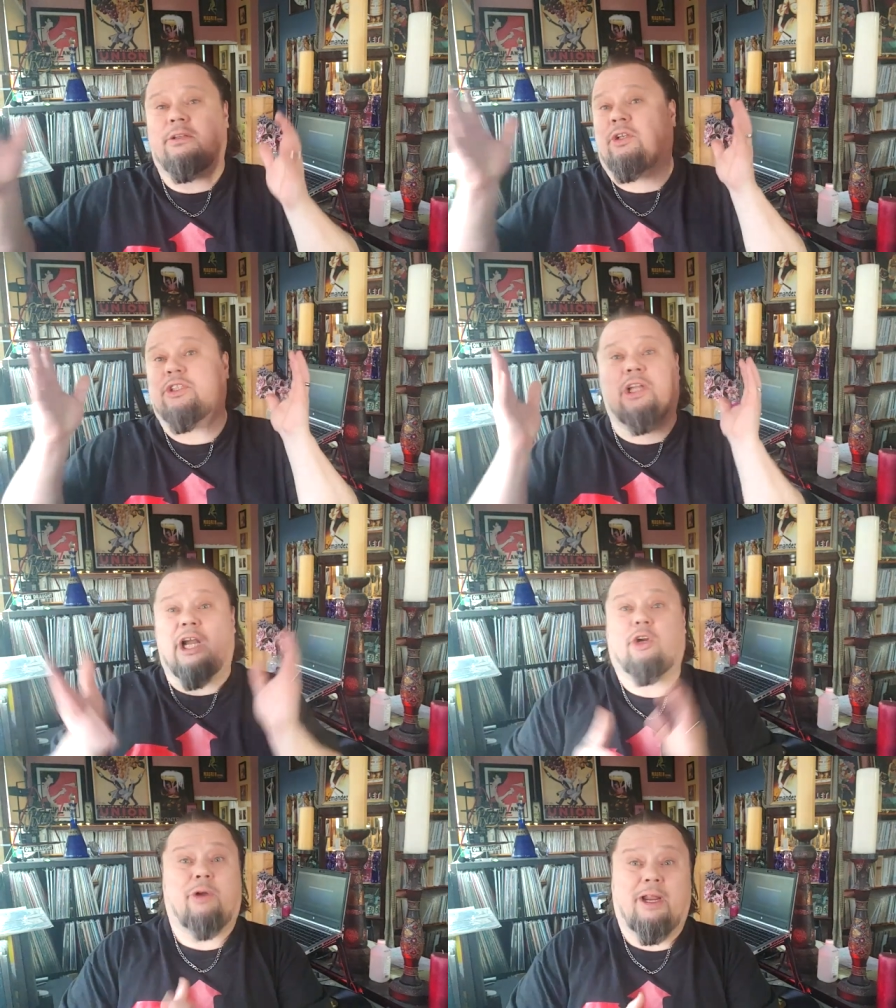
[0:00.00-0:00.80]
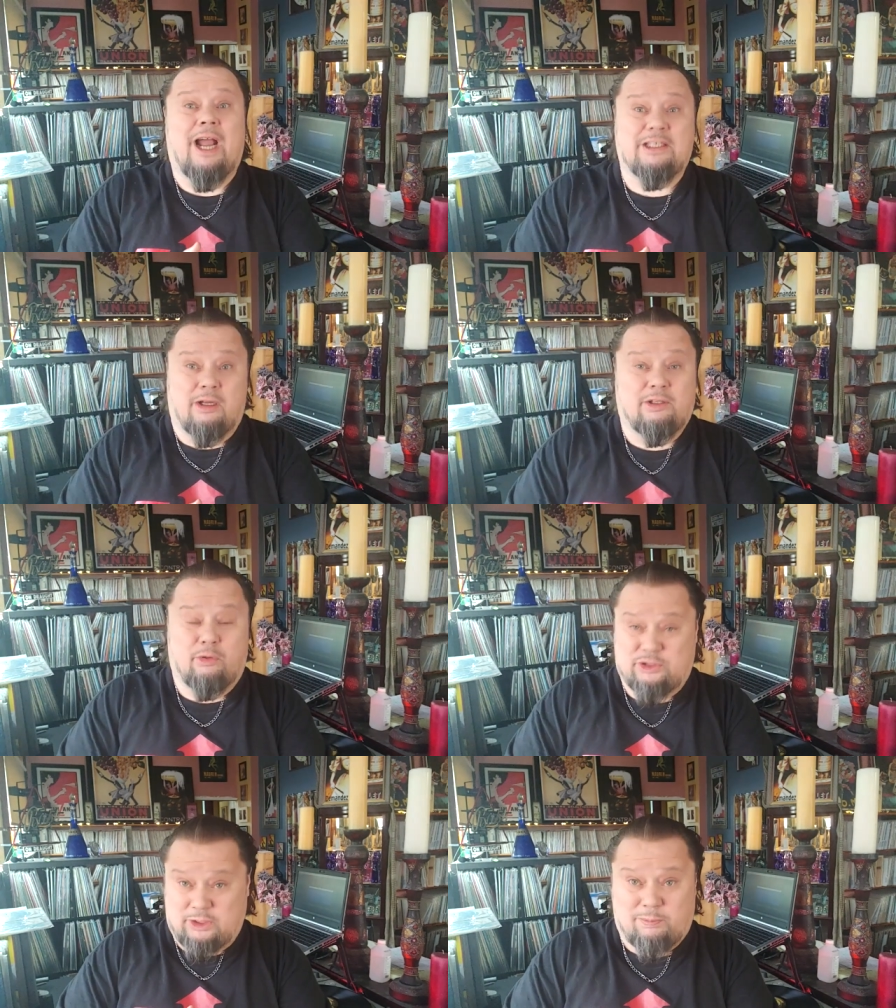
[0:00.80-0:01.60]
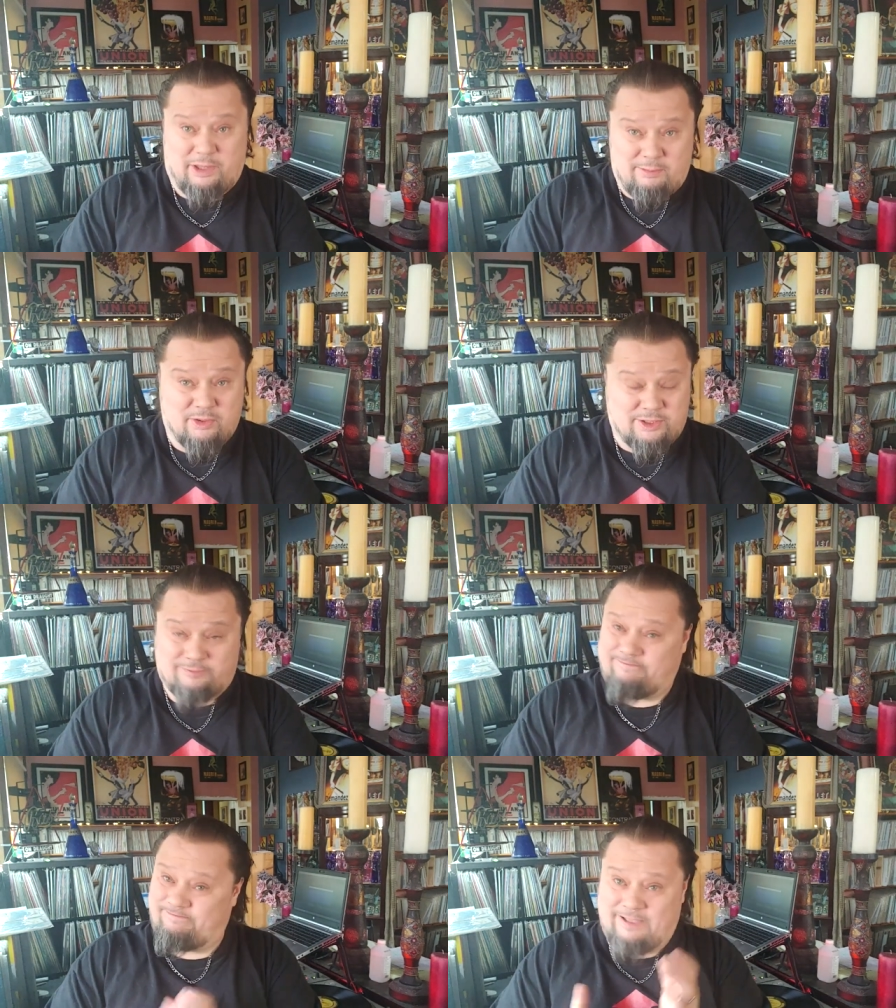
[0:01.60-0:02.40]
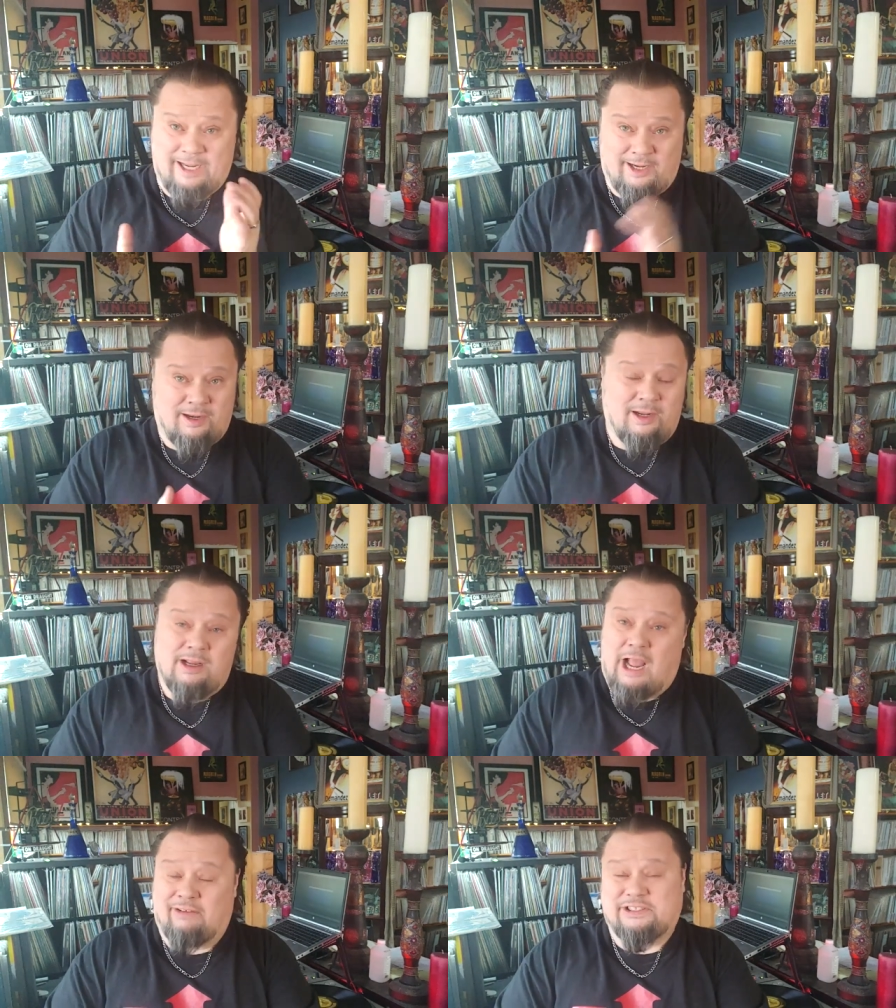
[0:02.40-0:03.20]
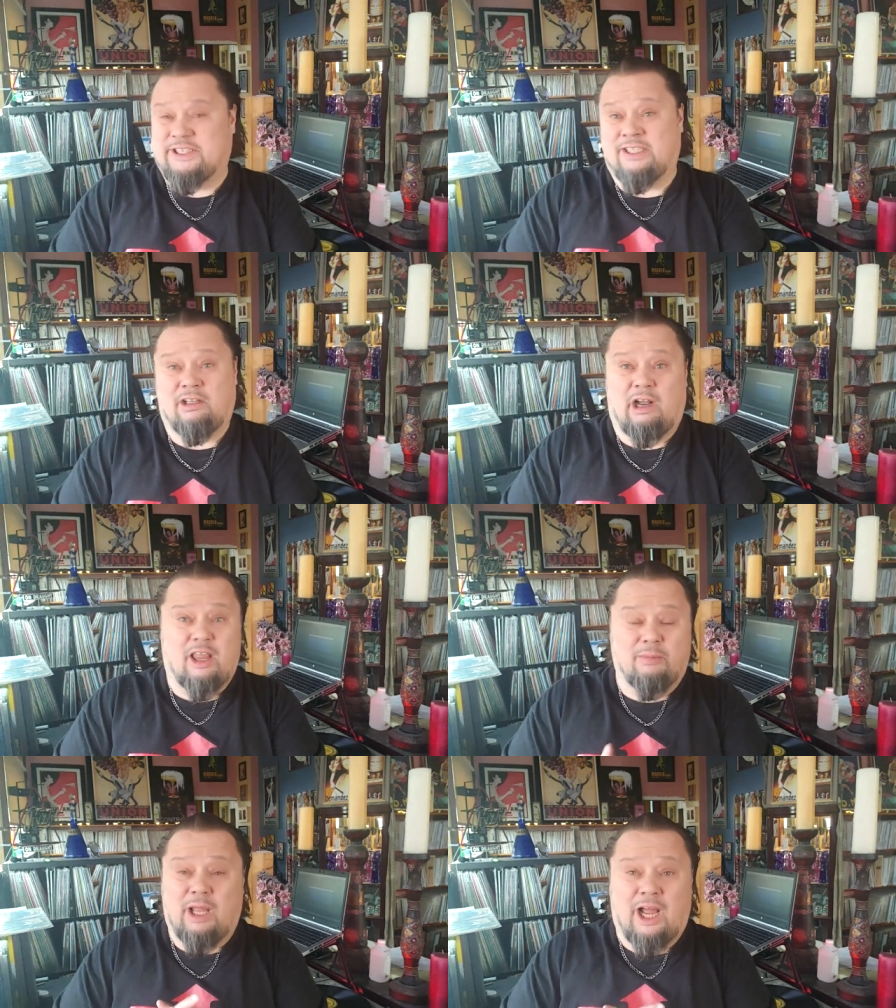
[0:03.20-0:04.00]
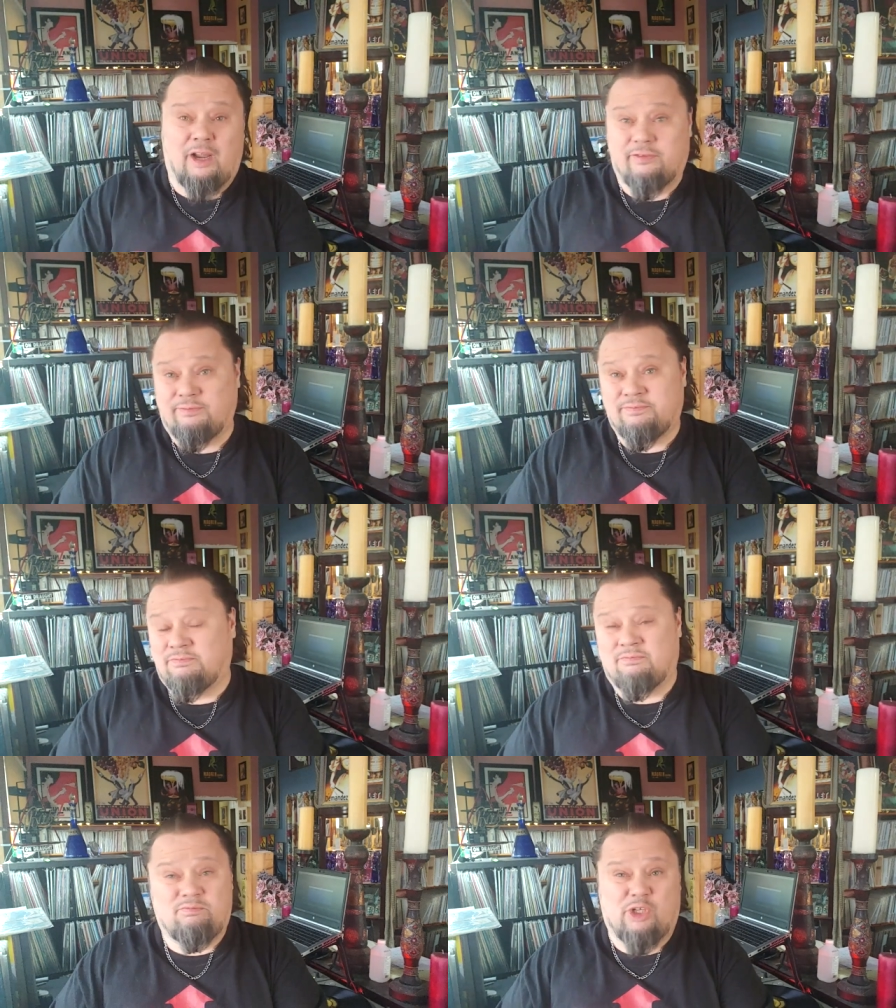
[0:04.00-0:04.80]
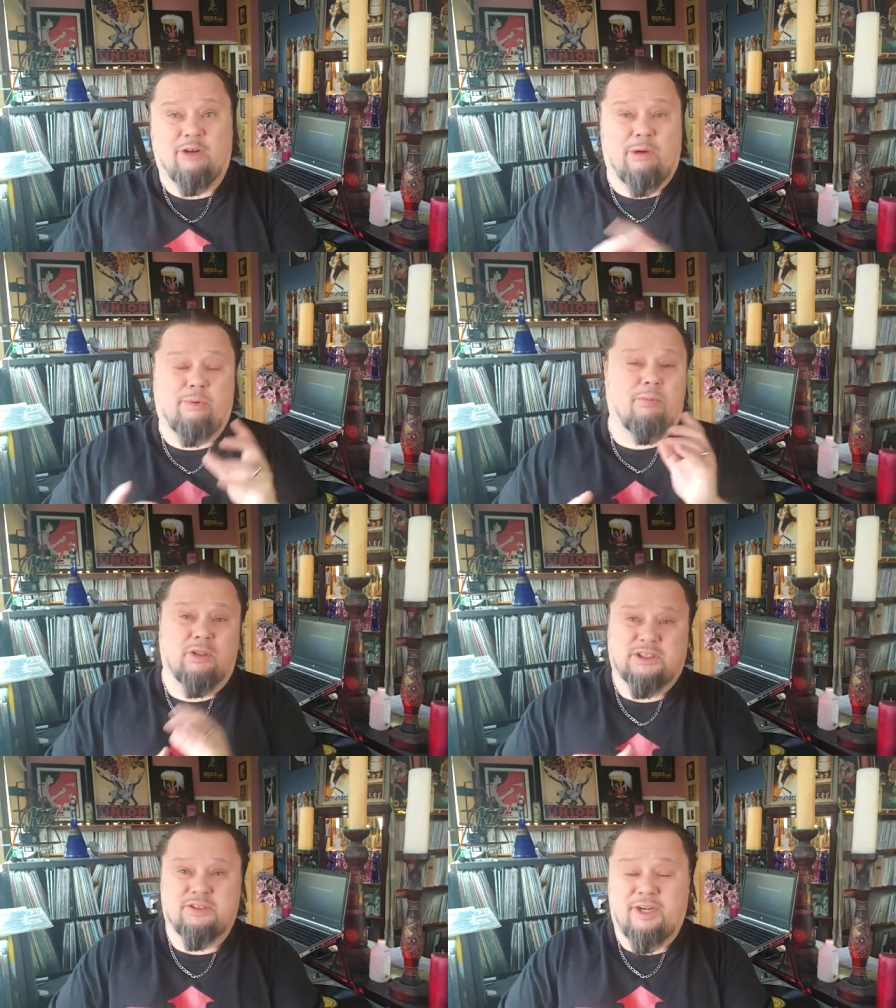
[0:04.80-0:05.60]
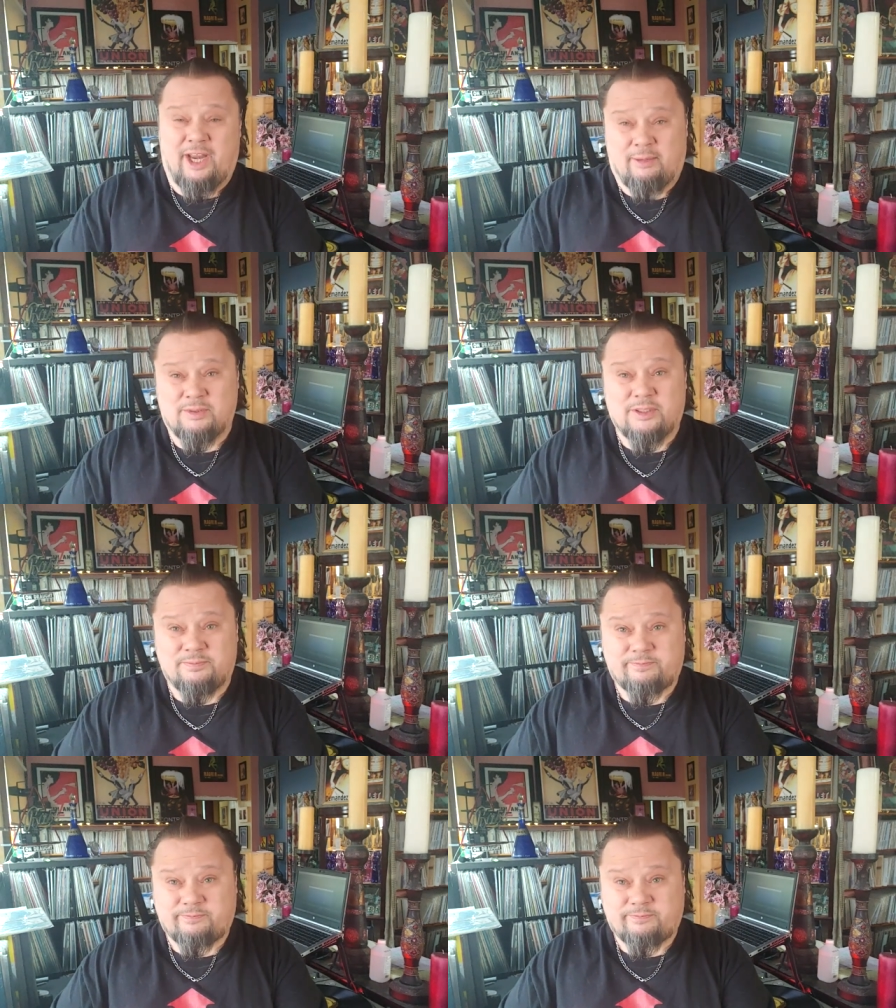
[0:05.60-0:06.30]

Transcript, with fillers: there's a lot of great guys out there who still play the music, and I've seen a lot of them live. Didn't remember most of their names.